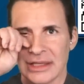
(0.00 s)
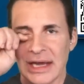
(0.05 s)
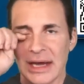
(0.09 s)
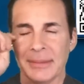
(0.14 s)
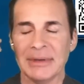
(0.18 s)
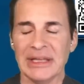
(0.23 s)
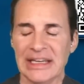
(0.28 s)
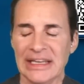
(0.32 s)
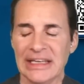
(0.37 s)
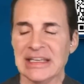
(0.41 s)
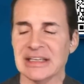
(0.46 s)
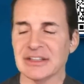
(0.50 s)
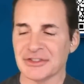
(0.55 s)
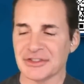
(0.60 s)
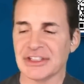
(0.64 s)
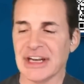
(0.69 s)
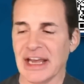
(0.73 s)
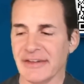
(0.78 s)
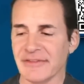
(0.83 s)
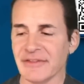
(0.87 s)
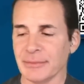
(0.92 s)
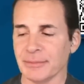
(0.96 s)
I mean, he is
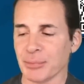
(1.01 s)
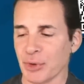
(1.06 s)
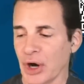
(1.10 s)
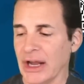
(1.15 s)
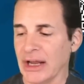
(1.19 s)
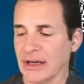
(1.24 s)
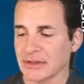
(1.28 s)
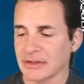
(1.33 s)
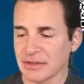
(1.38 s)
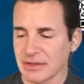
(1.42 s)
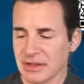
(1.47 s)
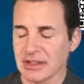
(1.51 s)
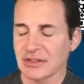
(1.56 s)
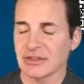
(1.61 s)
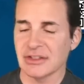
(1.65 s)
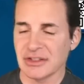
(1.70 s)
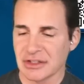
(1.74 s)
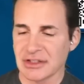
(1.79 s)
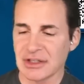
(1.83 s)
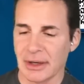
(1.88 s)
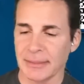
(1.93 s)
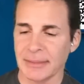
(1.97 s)
David Brent. This
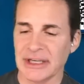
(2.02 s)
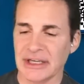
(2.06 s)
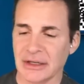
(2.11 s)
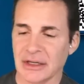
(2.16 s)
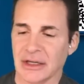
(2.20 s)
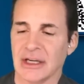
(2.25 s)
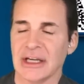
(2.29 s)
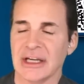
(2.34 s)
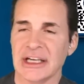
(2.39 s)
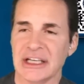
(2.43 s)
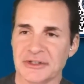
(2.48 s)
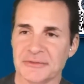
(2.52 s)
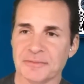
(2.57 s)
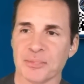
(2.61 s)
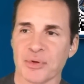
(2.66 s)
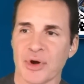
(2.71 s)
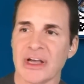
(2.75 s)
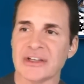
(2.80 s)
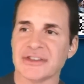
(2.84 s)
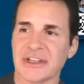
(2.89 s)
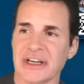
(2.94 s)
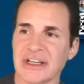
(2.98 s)
is, I mean, he's
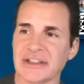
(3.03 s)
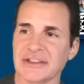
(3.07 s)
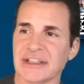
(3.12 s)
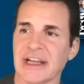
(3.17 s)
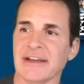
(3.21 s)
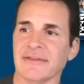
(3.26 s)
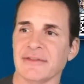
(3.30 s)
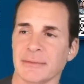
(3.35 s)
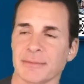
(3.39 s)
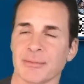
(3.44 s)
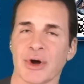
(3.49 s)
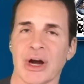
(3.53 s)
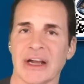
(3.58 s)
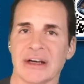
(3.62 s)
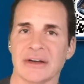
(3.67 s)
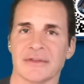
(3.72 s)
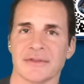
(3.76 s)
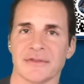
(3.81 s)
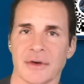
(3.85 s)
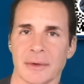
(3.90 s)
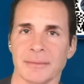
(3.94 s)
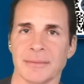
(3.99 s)
President David
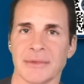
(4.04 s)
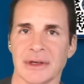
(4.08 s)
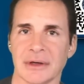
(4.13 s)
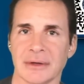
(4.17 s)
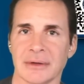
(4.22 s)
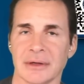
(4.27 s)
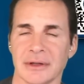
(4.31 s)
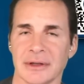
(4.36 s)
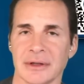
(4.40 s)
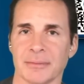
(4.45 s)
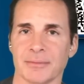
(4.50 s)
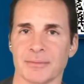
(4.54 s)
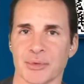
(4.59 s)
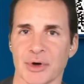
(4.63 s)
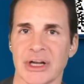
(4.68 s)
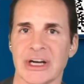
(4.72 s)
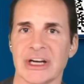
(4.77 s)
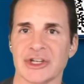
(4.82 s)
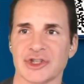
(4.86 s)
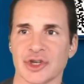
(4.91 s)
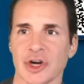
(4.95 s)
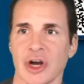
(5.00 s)
Brent from the the
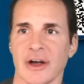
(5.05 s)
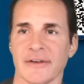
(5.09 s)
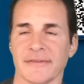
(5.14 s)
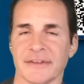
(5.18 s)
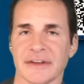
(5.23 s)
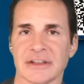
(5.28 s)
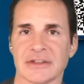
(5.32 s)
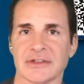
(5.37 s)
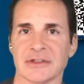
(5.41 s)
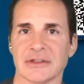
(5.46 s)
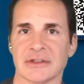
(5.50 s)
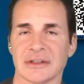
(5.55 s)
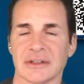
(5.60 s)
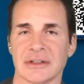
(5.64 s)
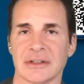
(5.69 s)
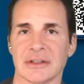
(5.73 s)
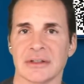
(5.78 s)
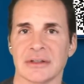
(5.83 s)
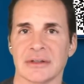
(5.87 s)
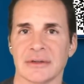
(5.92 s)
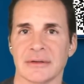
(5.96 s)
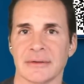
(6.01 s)
British office.
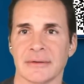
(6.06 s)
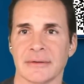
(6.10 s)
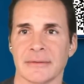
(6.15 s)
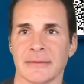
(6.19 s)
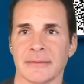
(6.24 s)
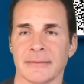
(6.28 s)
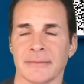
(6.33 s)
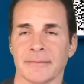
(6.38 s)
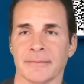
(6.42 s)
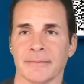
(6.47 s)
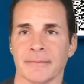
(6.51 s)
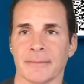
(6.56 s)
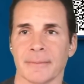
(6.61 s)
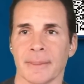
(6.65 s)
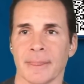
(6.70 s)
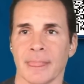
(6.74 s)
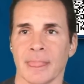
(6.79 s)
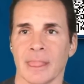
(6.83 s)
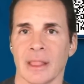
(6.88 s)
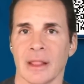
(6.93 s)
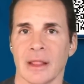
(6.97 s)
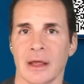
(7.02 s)

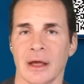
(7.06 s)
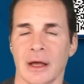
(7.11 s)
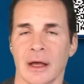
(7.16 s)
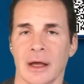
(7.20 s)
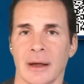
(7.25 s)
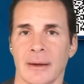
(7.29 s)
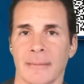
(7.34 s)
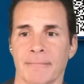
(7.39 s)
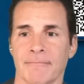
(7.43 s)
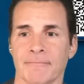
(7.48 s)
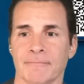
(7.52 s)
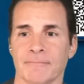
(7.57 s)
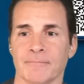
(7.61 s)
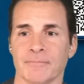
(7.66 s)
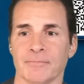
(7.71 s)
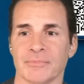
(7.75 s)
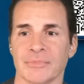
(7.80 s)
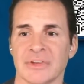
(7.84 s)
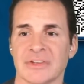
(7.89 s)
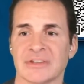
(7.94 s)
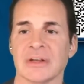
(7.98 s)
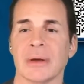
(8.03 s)
Um,
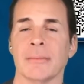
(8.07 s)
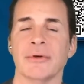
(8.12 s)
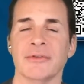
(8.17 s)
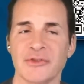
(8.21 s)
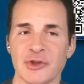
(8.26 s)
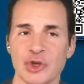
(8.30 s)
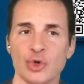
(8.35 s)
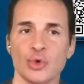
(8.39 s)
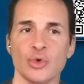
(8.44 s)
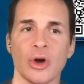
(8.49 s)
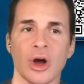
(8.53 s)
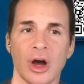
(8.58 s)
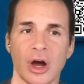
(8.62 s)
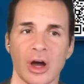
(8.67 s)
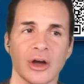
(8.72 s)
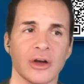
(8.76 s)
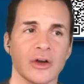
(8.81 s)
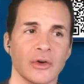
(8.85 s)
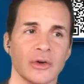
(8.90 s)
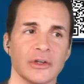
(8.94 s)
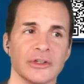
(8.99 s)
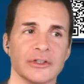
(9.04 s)
some of you
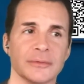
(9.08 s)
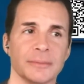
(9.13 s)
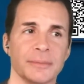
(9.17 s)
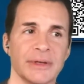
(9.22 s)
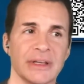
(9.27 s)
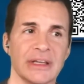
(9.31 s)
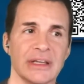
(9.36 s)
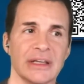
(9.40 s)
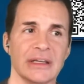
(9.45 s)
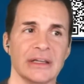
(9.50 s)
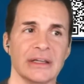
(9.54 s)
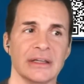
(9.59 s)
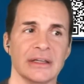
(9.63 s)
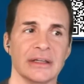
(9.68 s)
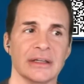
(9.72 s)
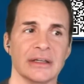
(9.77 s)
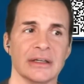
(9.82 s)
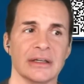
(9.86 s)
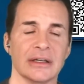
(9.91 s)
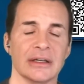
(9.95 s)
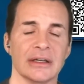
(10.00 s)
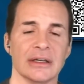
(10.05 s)
are going to be
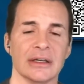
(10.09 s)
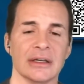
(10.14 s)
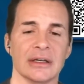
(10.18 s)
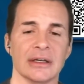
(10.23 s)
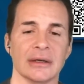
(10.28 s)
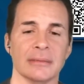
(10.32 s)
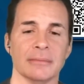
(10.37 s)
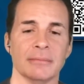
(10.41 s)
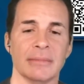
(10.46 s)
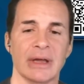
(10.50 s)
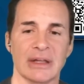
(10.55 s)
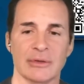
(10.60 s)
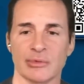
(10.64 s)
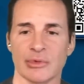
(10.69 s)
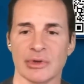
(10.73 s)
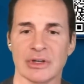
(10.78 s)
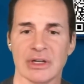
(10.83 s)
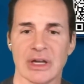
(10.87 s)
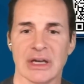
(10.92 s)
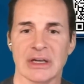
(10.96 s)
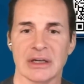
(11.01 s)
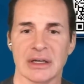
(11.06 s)
made
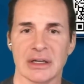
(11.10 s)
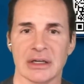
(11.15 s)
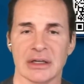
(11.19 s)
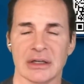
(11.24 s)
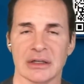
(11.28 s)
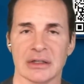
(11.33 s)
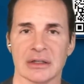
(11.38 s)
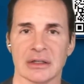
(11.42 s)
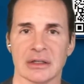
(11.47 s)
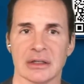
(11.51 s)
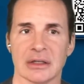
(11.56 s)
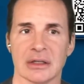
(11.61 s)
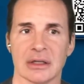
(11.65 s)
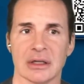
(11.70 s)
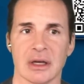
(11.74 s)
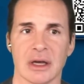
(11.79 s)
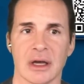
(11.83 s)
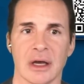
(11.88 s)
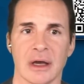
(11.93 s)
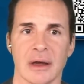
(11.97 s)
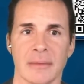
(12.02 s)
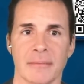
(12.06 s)
redundant.
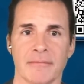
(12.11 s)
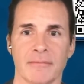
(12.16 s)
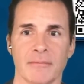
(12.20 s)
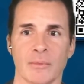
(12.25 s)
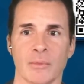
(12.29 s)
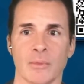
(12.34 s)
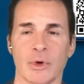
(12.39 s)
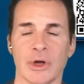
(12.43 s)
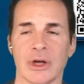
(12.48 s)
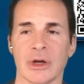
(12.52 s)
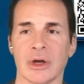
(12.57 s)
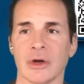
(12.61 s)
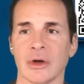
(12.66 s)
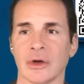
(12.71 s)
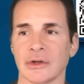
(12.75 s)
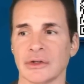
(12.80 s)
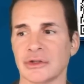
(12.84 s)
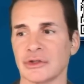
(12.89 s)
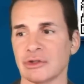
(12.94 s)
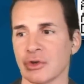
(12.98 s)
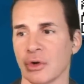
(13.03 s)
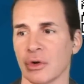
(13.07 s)
Um, we are
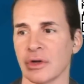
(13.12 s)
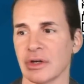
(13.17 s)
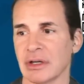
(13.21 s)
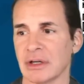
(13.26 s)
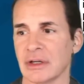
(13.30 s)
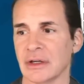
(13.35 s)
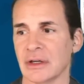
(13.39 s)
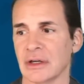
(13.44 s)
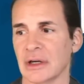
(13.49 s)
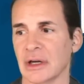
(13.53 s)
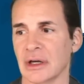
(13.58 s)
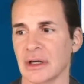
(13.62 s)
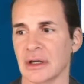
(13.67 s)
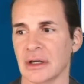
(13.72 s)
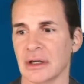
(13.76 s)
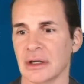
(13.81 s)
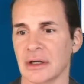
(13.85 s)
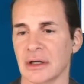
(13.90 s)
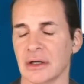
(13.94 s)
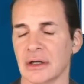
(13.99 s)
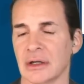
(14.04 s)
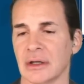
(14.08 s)
going to join.
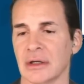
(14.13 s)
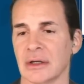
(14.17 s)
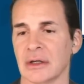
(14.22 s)
Uh,